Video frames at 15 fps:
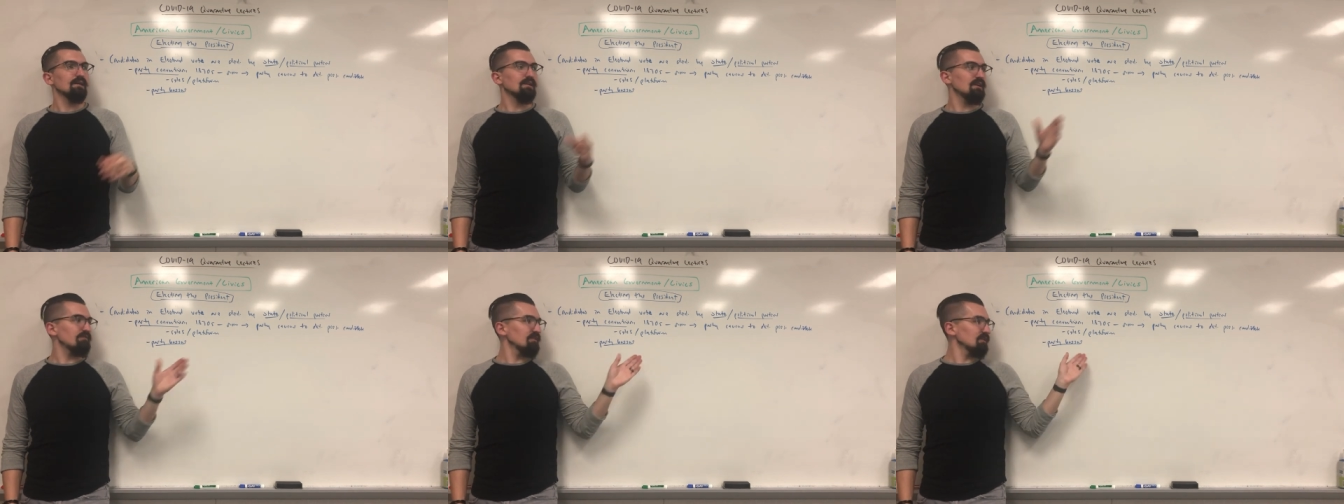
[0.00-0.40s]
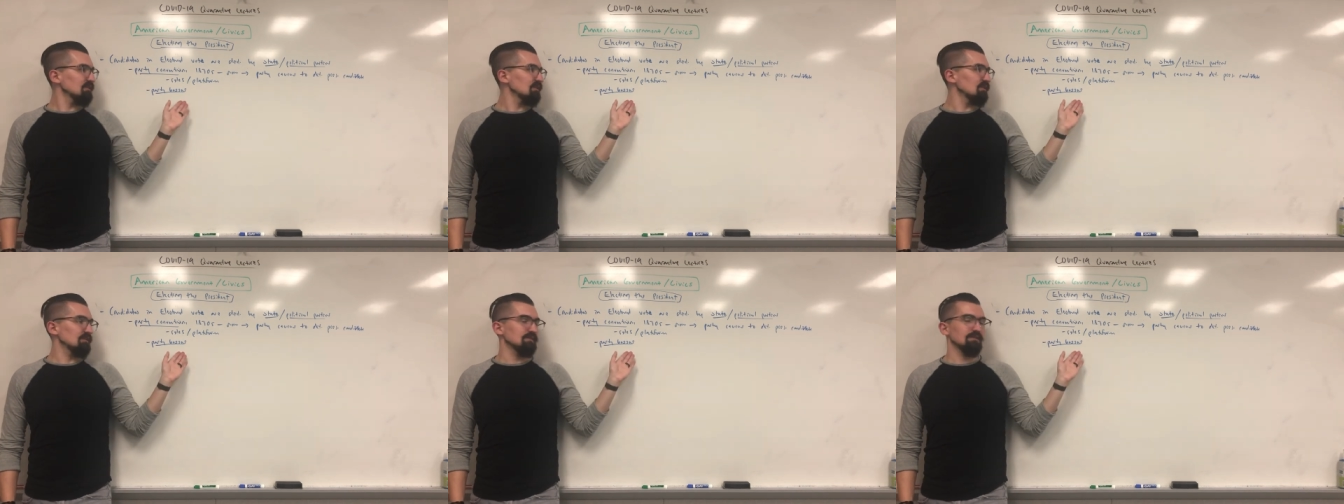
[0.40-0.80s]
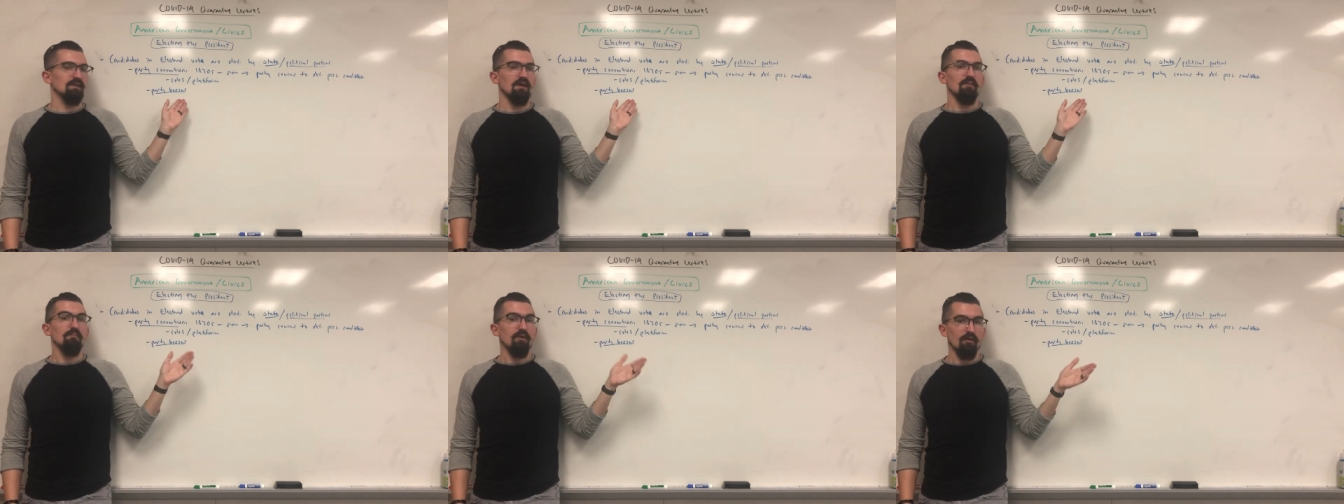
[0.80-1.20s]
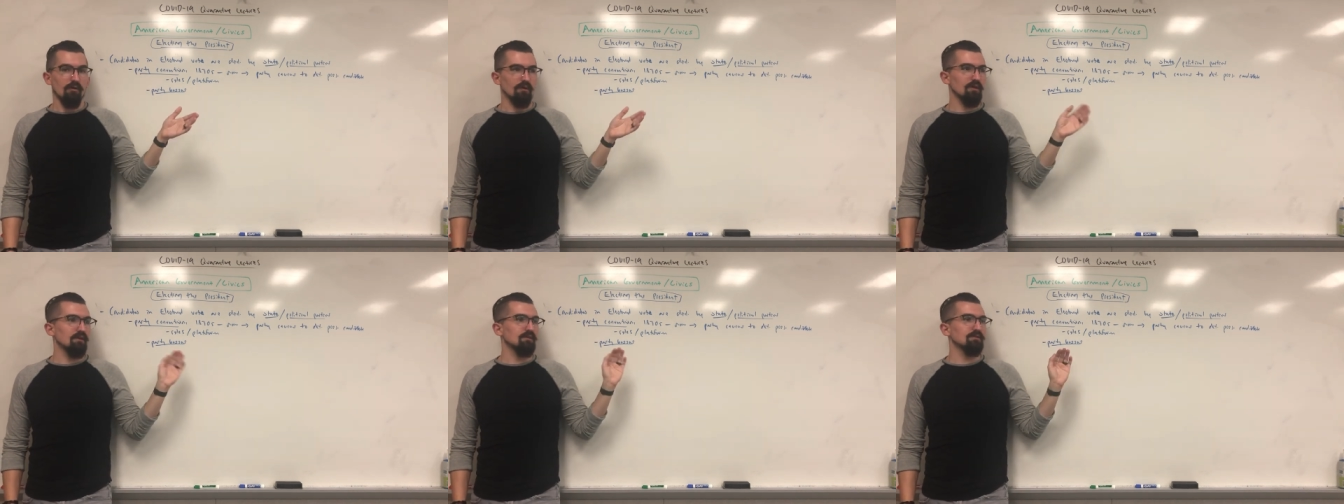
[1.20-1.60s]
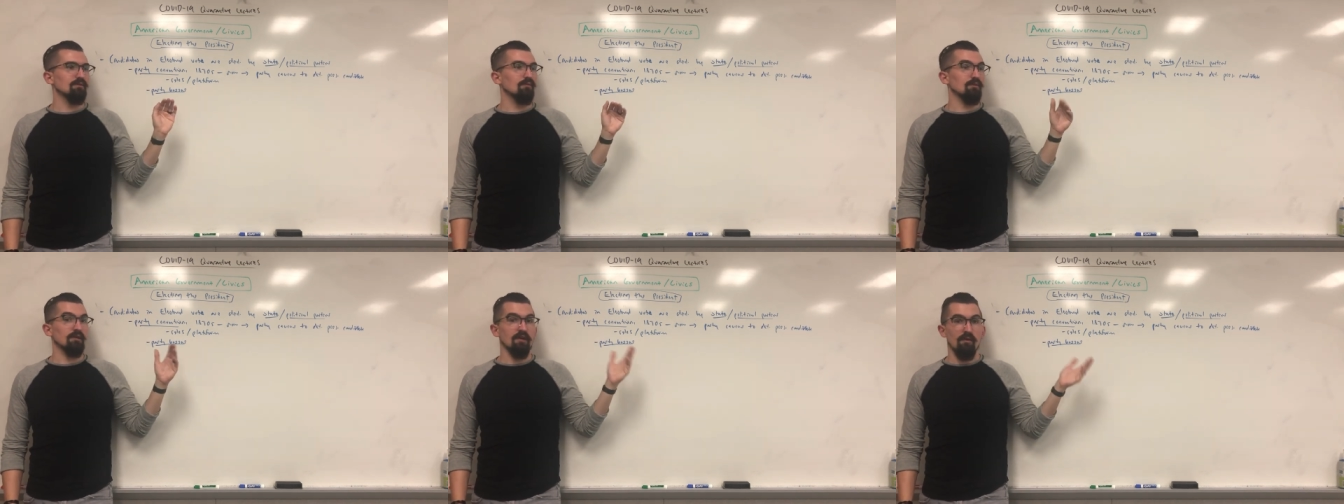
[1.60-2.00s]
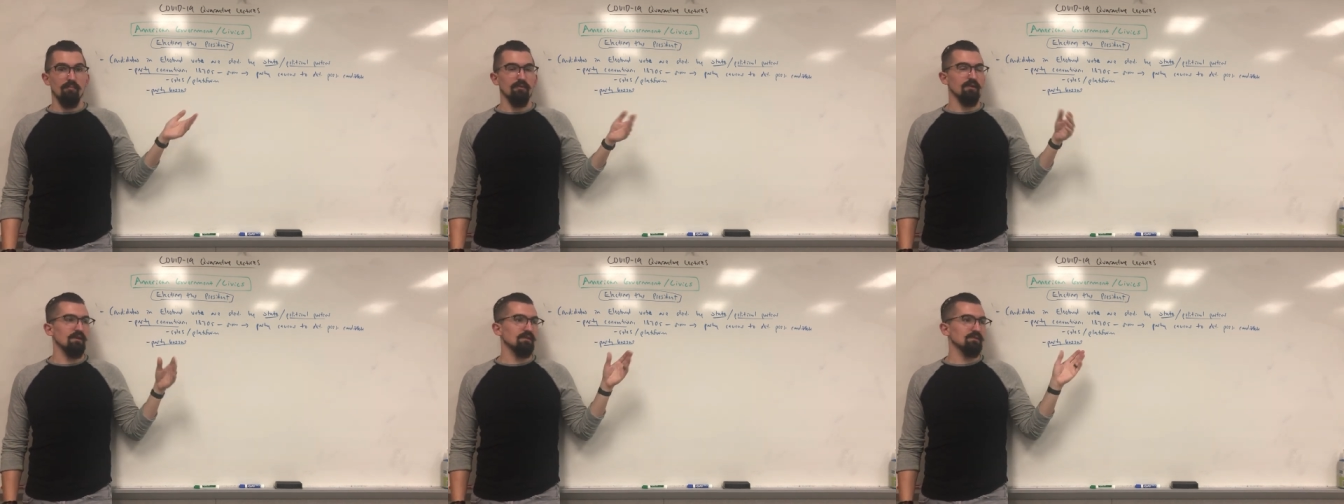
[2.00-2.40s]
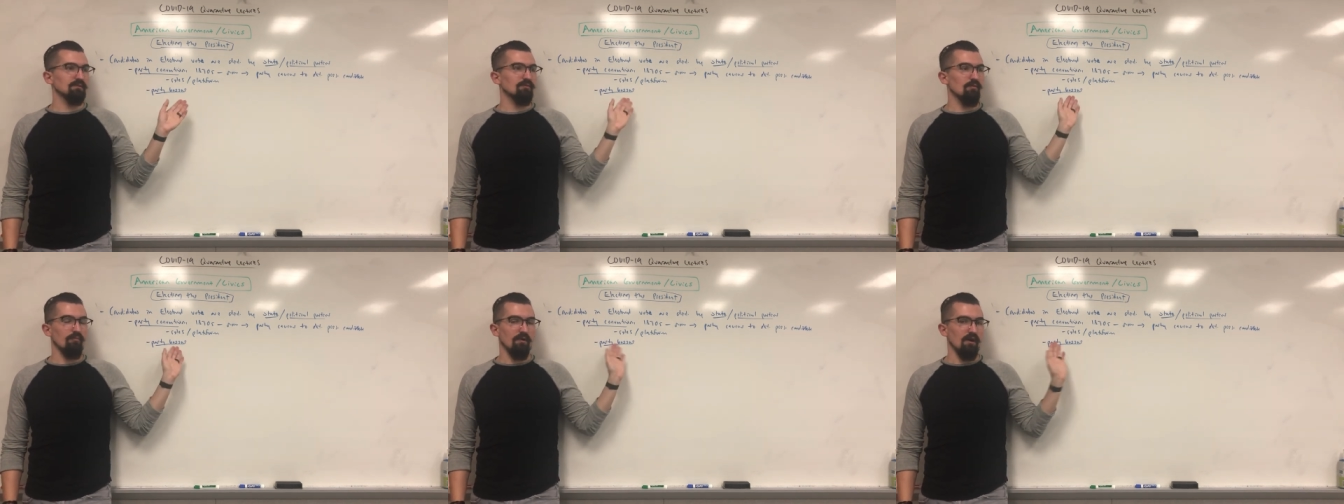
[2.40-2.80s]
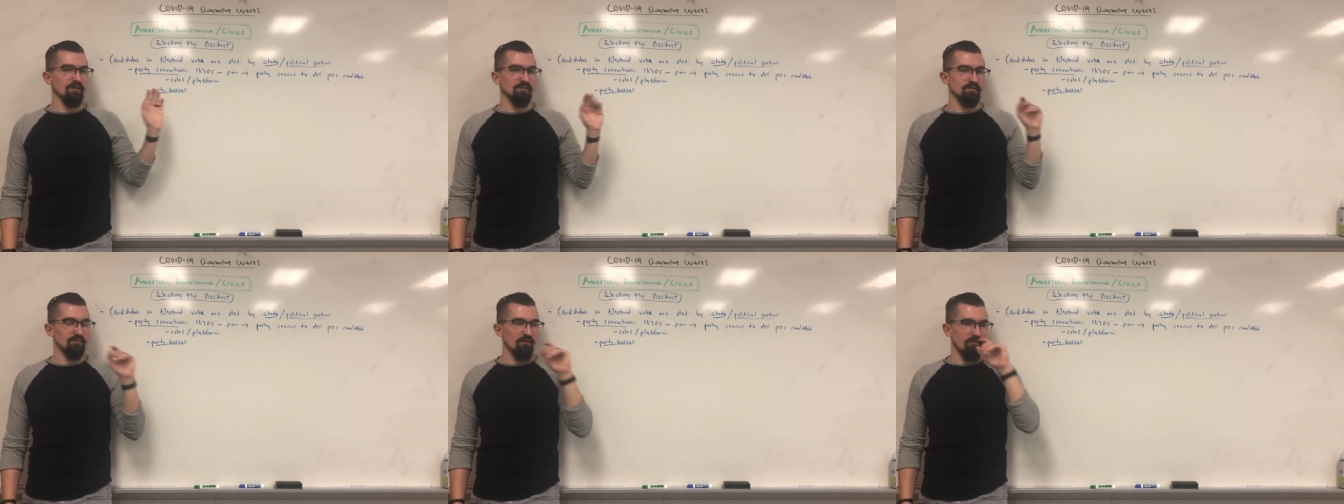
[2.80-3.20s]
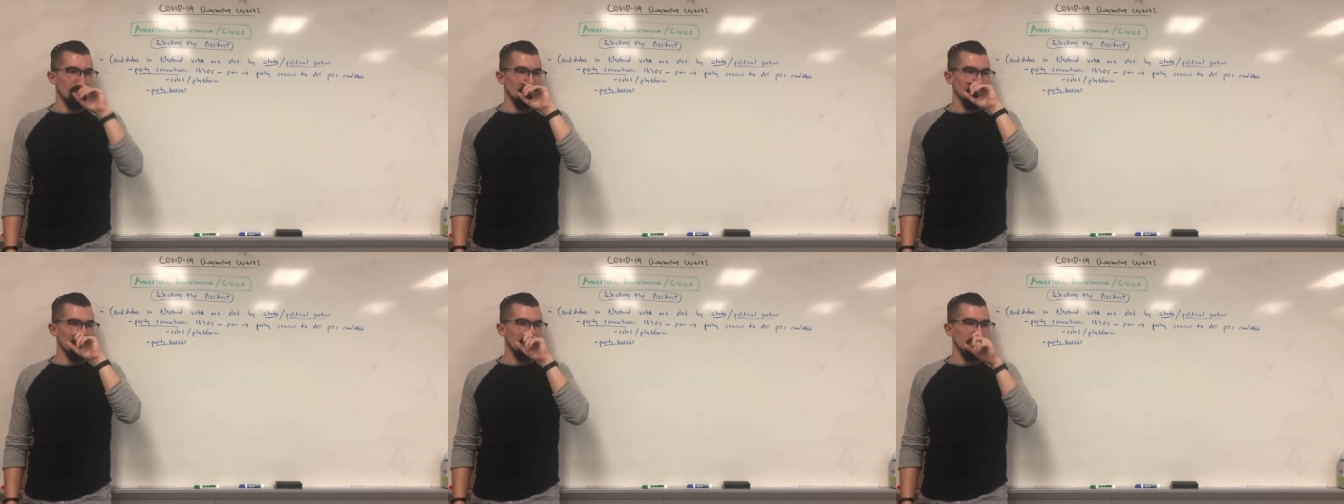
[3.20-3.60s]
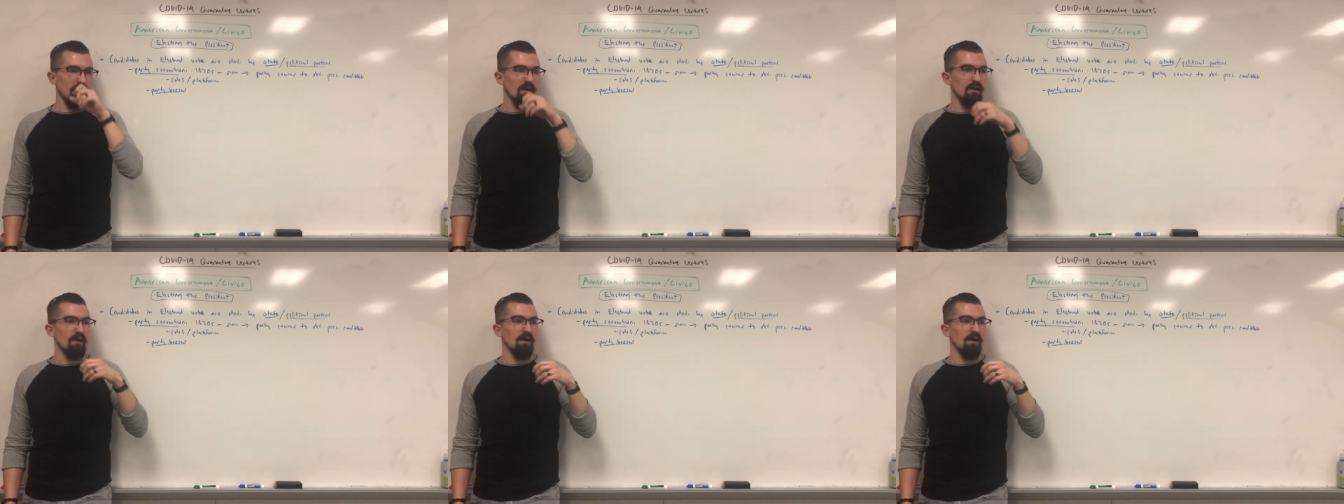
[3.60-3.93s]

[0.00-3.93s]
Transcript: giving these parties or companies or bosses, whoever they were,